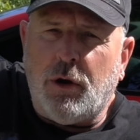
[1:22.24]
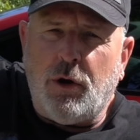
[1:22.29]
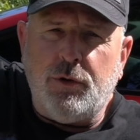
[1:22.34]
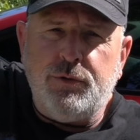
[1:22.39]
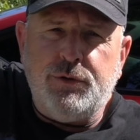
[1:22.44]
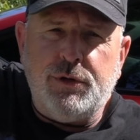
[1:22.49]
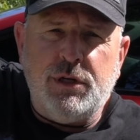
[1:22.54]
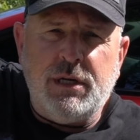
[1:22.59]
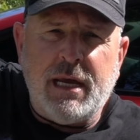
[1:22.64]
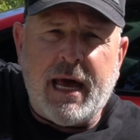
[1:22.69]
of
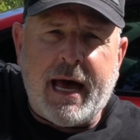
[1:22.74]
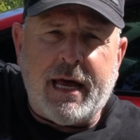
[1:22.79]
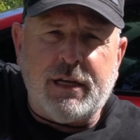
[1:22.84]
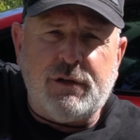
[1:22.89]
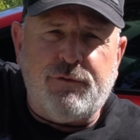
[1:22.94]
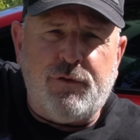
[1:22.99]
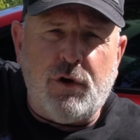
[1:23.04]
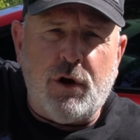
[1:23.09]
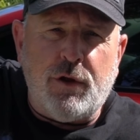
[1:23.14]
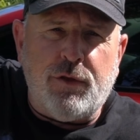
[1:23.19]
hundred
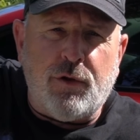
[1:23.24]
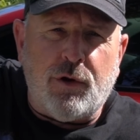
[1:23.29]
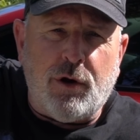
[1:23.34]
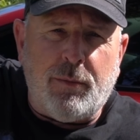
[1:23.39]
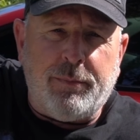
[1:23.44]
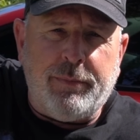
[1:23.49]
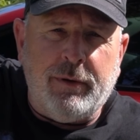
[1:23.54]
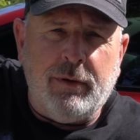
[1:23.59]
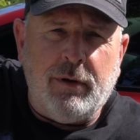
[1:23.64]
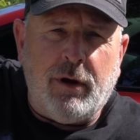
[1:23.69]
yards further
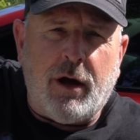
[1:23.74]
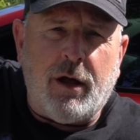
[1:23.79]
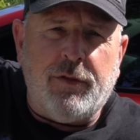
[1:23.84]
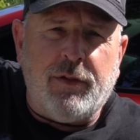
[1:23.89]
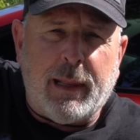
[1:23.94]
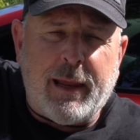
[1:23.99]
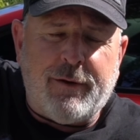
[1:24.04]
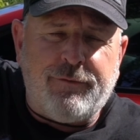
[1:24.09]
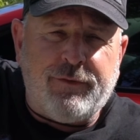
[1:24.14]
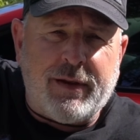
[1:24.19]
up, on
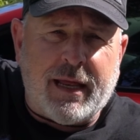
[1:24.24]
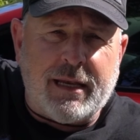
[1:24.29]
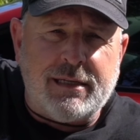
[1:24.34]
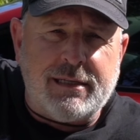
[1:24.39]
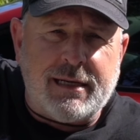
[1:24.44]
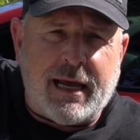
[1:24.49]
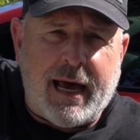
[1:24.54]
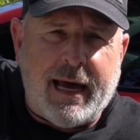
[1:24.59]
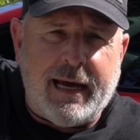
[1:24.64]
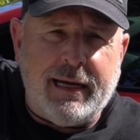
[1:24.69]
the left-hand
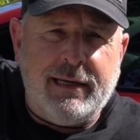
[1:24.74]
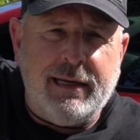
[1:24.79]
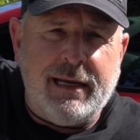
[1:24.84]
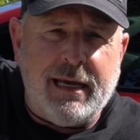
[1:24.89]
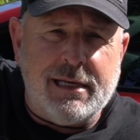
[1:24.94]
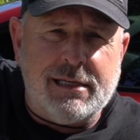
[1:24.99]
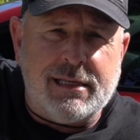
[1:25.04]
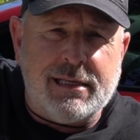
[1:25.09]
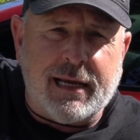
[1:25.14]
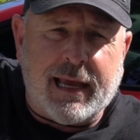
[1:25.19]
side
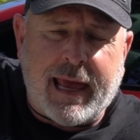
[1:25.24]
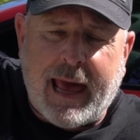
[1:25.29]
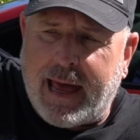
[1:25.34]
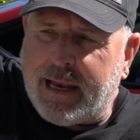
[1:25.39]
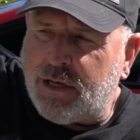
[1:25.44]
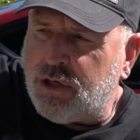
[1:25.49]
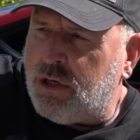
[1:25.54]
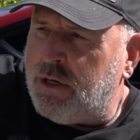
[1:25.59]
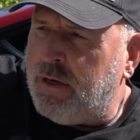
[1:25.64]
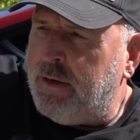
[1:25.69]
is the
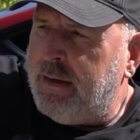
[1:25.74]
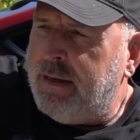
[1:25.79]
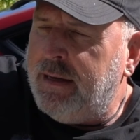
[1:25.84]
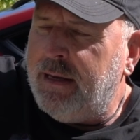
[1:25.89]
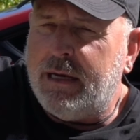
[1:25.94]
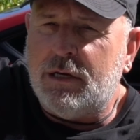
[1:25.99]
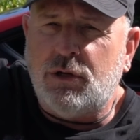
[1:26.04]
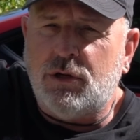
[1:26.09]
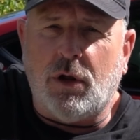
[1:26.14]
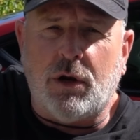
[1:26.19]
Catch.
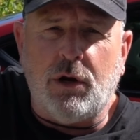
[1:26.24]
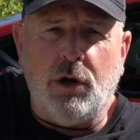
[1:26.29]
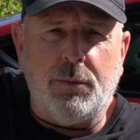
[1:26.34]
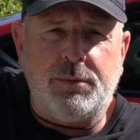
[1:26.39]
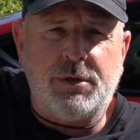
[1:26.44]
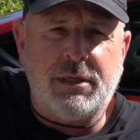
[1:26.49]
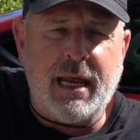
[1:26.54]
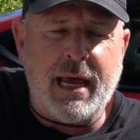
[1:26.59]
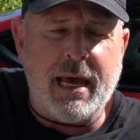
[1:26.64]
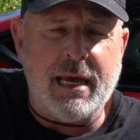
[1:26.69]
It's got an
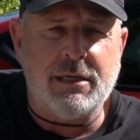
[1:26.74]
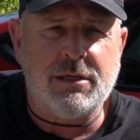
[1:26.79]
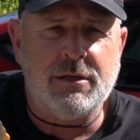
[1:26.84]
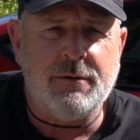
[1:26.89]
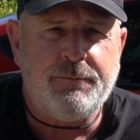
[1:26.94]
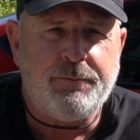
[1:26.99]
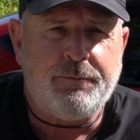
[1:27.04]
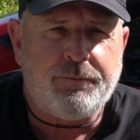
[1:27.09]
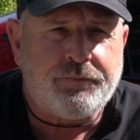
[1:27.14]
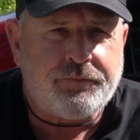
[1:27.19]

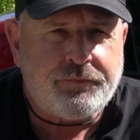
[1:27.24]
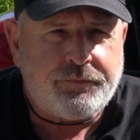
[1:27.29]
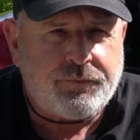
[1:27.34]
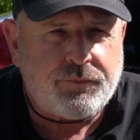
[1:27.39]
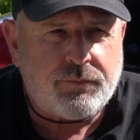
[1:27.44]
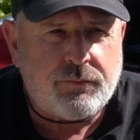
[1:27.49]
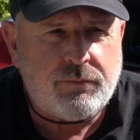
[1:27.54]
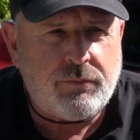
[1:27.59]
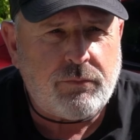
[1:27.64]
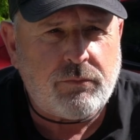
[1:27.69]
upstairs
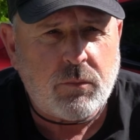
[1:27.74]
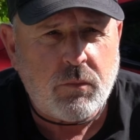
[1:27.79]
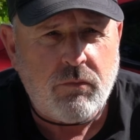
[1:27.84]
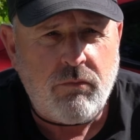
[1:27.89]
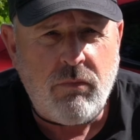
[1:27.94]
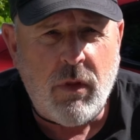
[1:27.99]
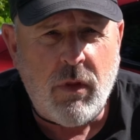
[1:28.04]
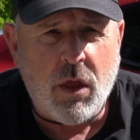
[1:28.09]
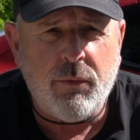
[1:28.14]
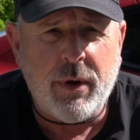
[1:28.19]

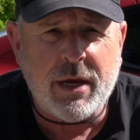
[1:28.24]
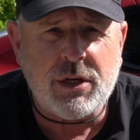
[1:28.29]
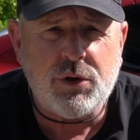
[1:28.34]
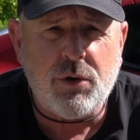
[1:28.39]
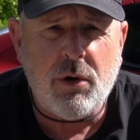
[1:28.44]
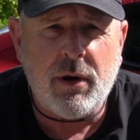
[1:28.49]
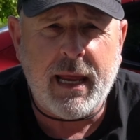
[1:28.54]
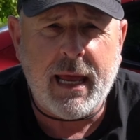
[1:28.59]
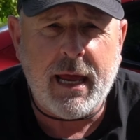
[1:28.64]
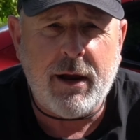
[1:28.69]

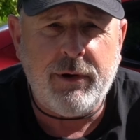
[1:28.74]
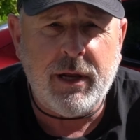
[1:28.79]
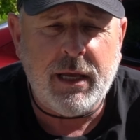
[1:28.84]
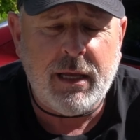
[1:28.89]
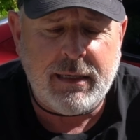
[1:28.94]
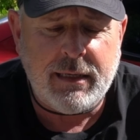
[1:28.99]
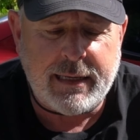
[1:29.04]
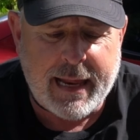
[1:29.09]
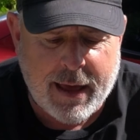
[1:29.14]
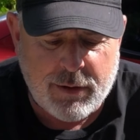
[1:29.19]
restaurant
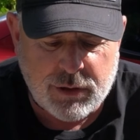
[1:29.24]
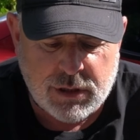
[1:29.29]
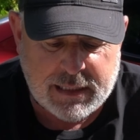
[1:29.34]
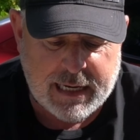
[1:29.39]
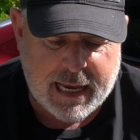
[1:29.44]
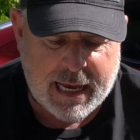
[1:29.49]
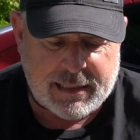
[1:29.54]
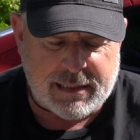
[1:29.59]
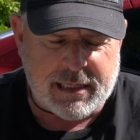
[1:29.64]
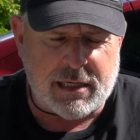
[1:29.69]
area.
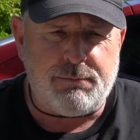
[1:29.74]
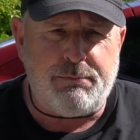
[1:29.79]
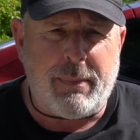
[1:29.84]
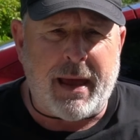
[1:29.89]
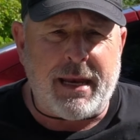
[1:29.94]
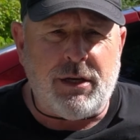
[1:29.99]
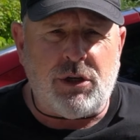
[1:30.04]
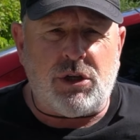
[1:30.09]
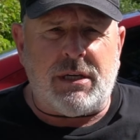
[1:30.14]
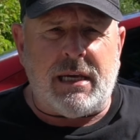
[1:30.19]
Downstairs there's
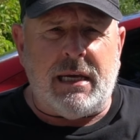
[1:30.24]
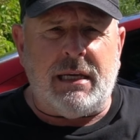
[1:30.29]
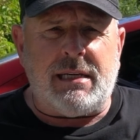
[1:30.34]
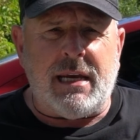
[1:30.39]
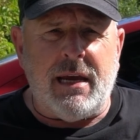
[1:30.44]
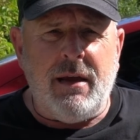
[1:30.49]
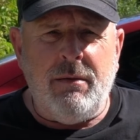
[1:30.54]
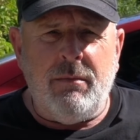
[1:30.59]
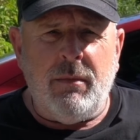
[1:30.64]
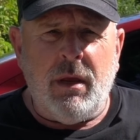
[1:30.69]
bench
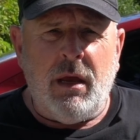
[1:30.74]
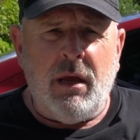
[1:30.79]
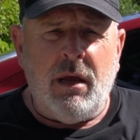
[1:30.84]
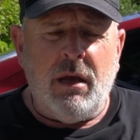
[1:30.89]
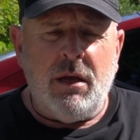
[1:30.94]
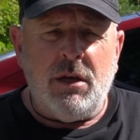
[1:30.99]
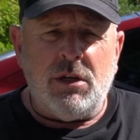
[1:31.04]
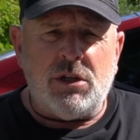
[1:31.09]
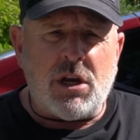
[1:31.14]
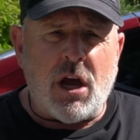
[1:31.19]
seating,
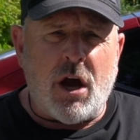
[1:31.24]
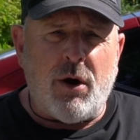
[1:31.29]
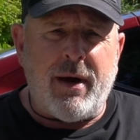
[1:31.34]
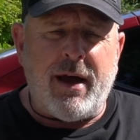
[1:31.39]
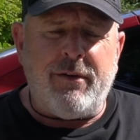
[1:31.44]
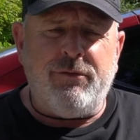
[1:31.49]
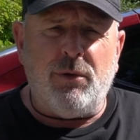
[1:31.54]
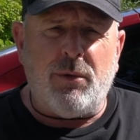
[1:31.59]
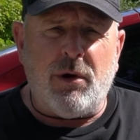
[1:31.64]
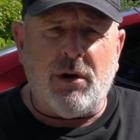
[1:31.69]
so
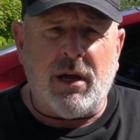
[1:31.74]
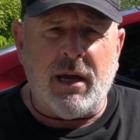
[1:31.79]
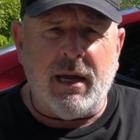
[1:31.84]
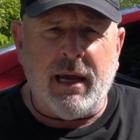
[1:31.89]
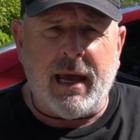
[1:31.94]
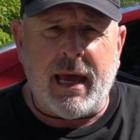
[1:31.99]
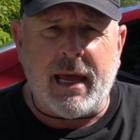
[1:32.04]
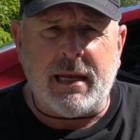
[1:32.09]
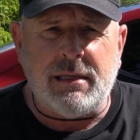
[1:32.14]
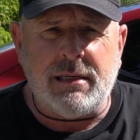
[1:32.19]
everyone can
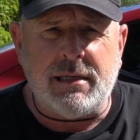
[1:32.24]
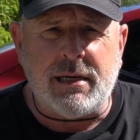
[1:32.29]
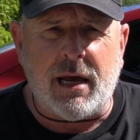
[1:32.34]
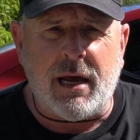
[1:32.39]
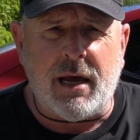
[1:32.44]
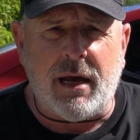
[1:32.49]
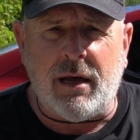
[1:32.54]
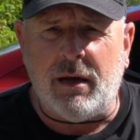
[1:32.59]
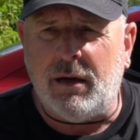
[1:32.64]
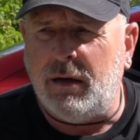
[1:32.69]
get
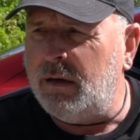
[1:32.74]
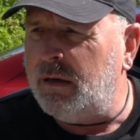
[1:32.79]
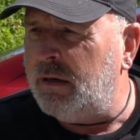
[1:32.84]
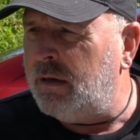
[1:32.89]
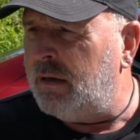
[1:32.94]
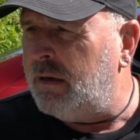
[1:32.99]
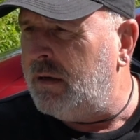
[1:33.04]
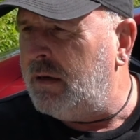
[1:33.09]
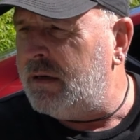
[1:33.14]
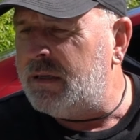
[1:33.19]

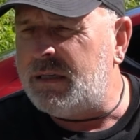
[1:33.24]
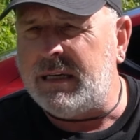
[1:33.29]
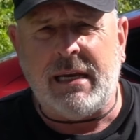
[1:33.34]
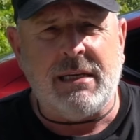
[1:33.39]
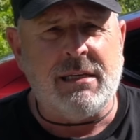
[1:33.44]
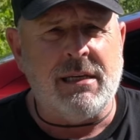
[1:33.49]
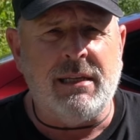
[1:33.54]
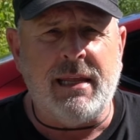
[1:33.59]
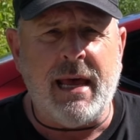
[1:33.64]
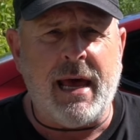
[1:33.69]

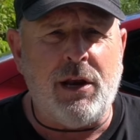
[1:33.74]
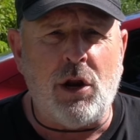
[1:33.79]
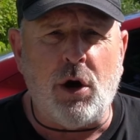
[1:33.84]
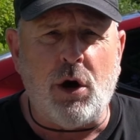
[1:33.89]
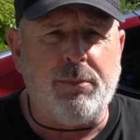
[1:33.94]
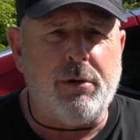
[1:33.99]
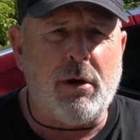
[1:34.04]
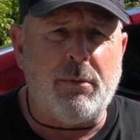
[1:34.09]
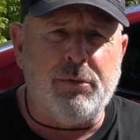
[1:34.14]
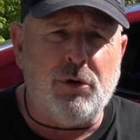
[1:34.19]
seated there, no
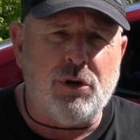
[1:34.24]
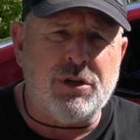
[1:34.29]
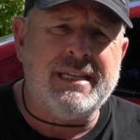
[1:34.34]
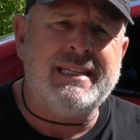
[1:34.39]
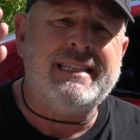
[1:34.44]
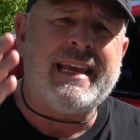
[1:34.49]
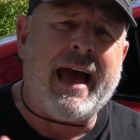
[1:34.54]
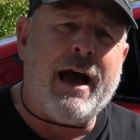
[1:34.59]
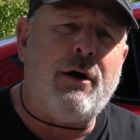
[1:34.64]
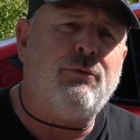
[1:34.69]
problem, because
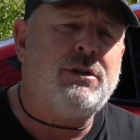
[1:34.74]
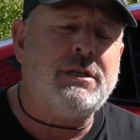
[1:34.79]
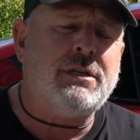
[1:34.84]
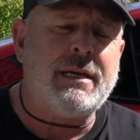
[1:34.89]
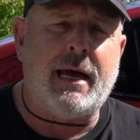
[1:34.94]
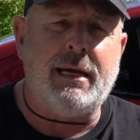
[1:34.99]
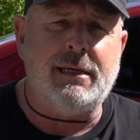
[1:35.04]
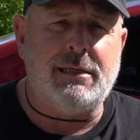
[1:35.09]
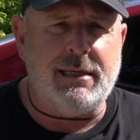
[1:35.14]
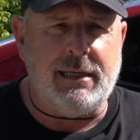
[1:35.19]
there's
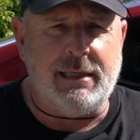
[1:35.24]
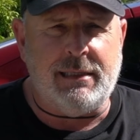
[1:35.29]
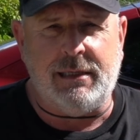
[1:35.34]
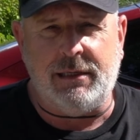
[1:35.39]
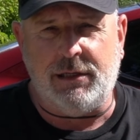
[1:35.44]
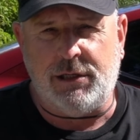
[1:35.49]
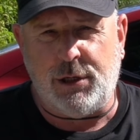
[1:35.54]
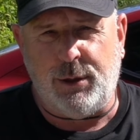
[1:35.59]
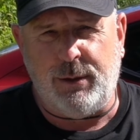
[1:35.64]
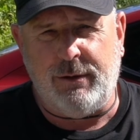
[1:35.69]
outside
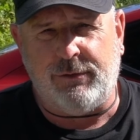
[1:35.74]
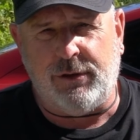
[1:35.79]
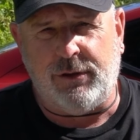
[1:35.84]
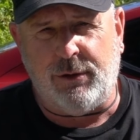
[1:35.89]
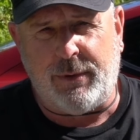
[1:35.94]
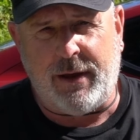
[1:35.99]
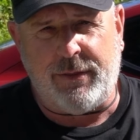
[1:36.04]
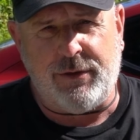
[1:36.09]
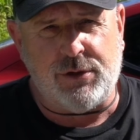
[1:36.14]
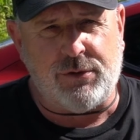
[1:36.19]
seating too if the
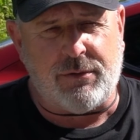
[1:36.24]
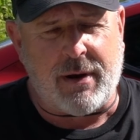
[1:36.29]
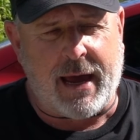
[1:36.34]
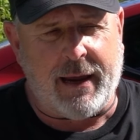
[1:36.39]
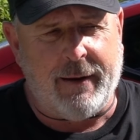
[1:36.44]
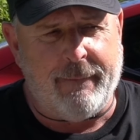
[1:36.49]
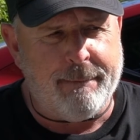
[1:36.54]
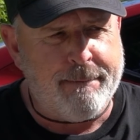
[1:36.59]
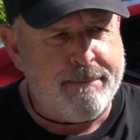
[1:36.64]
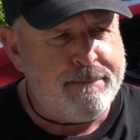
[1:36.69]
weather's
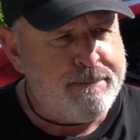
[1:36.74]
right.